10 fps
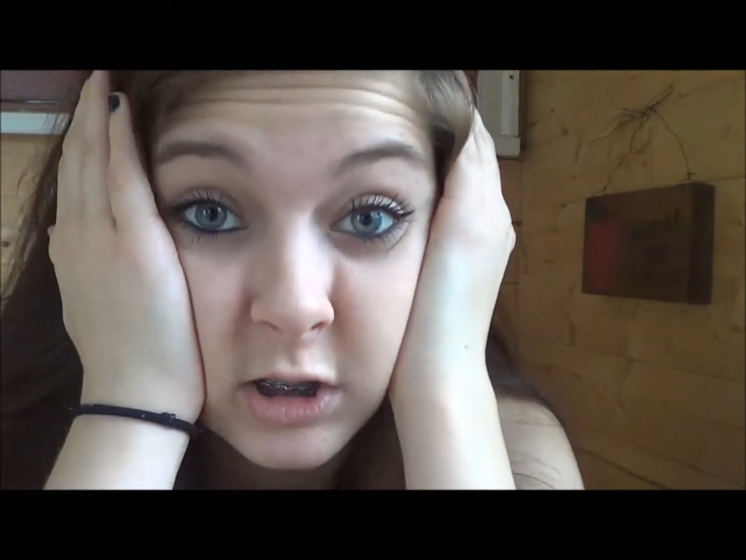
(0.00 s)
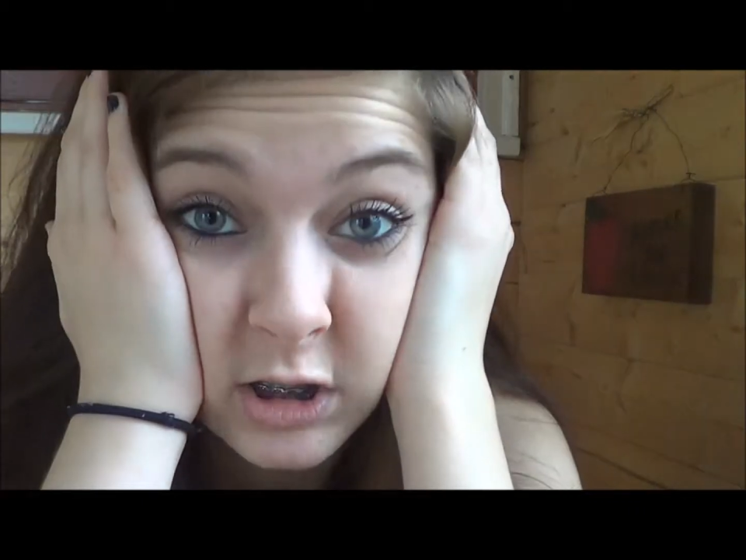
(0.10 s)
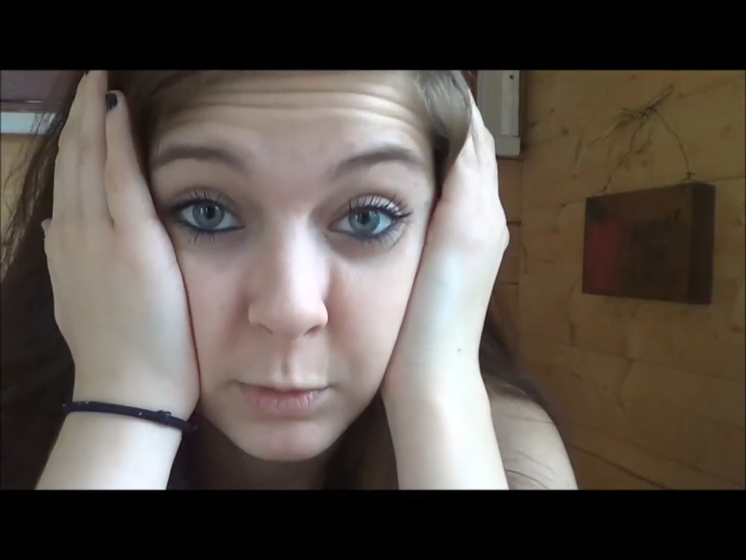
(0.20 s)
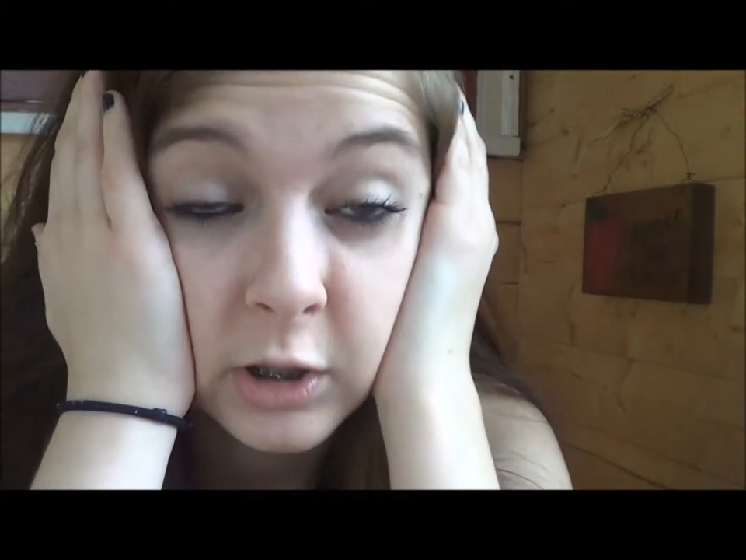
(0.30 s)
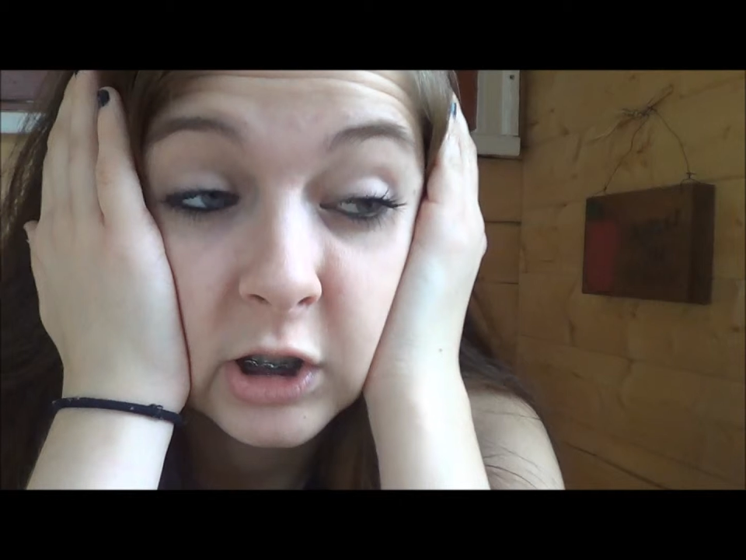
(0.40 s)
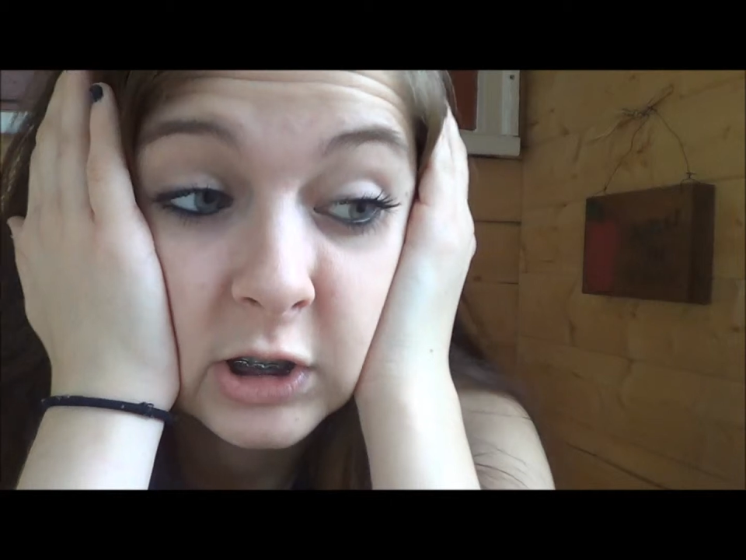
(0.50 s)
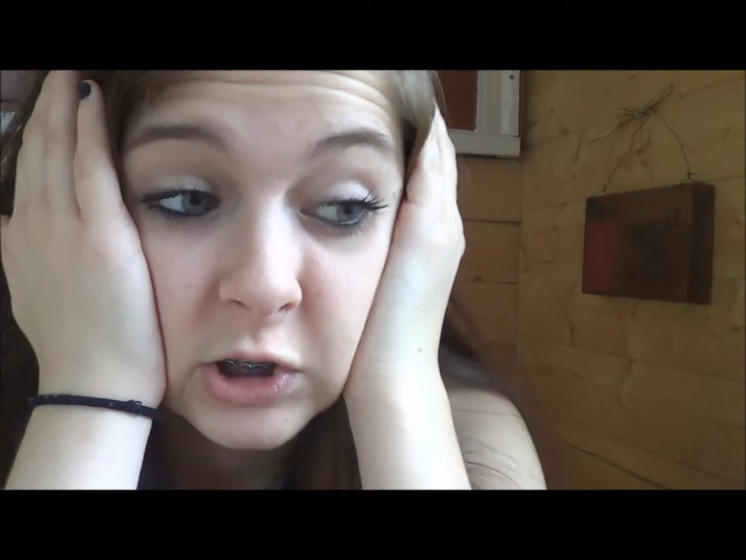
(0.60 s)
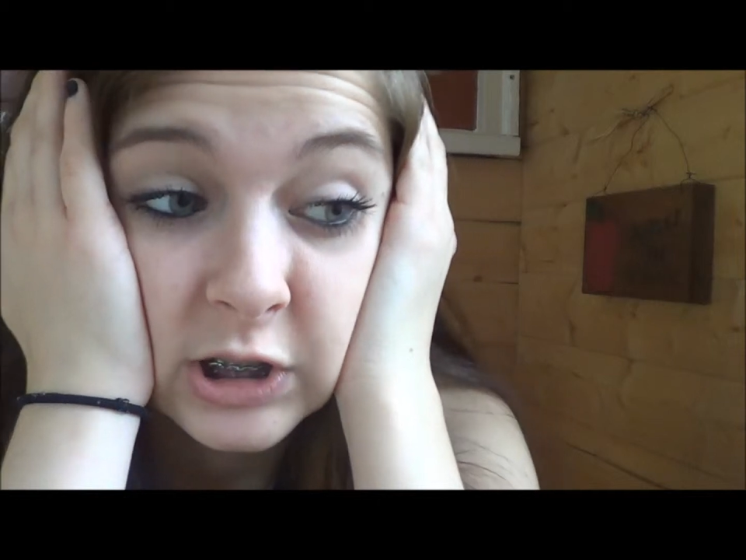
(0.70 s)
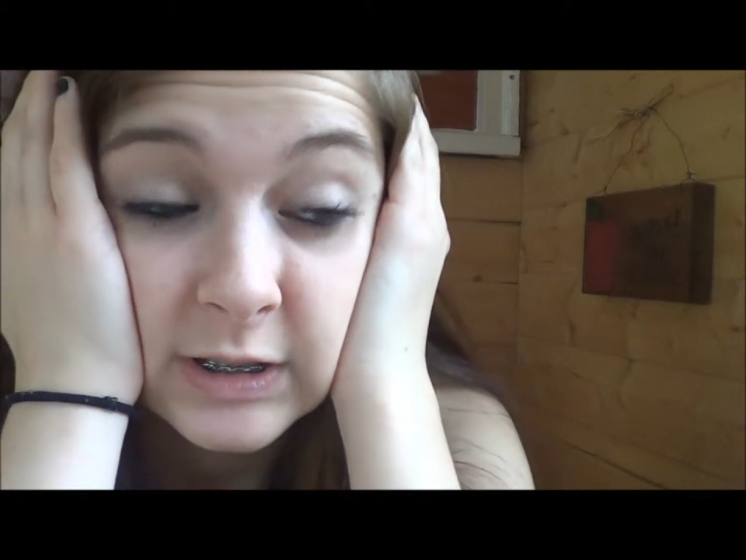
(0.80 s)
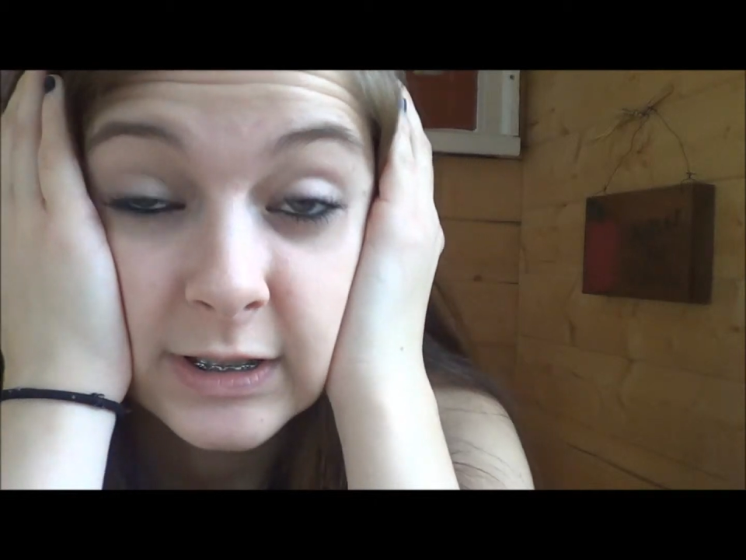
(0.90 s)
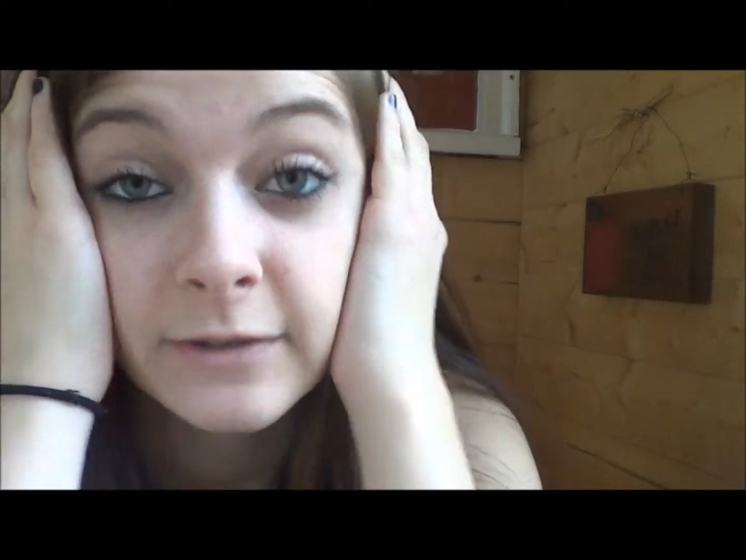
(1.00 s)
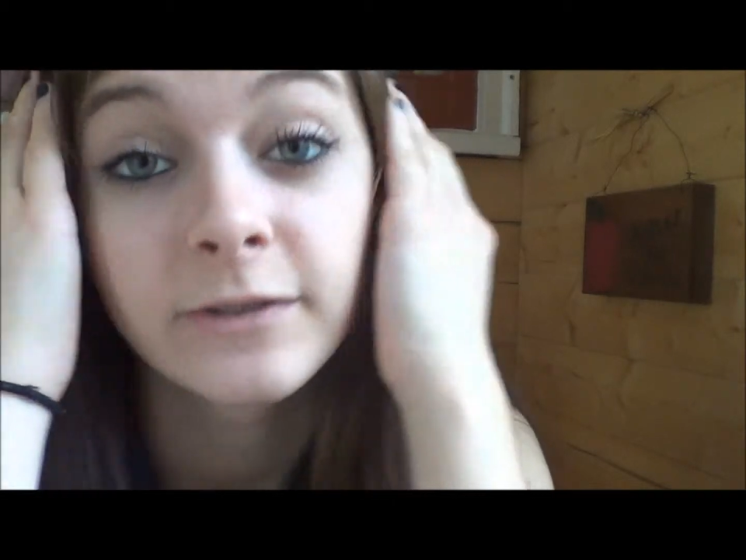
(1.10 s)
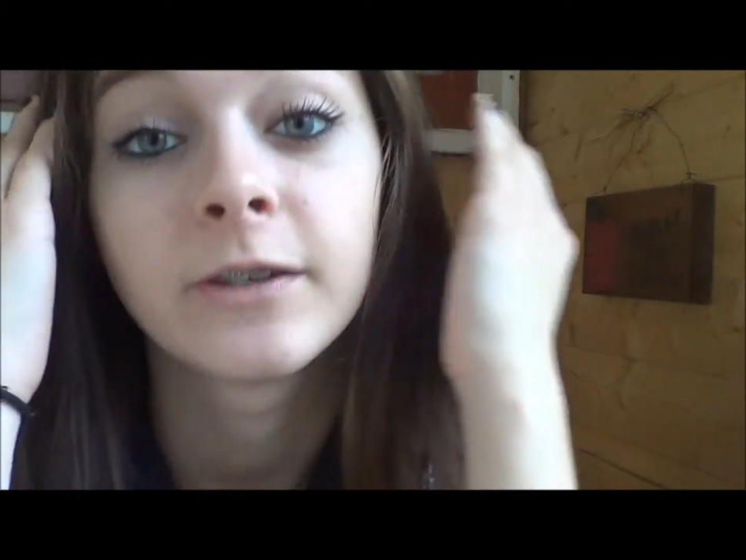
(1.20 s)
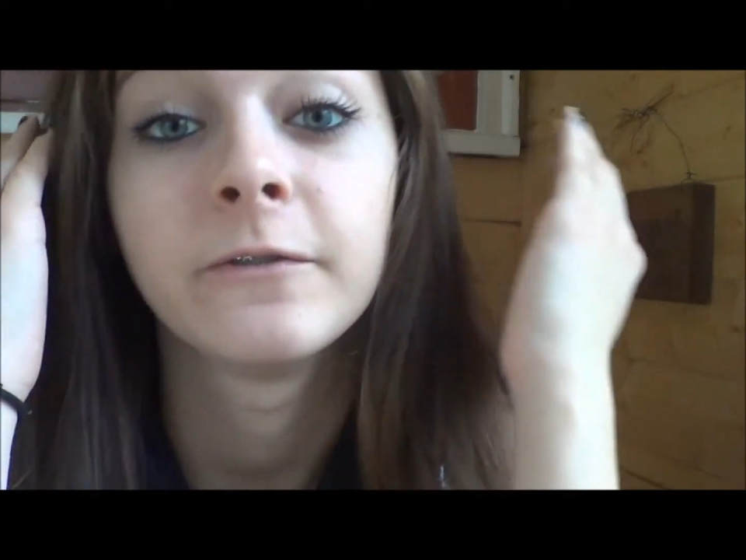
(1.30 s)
This is probably the cheesiest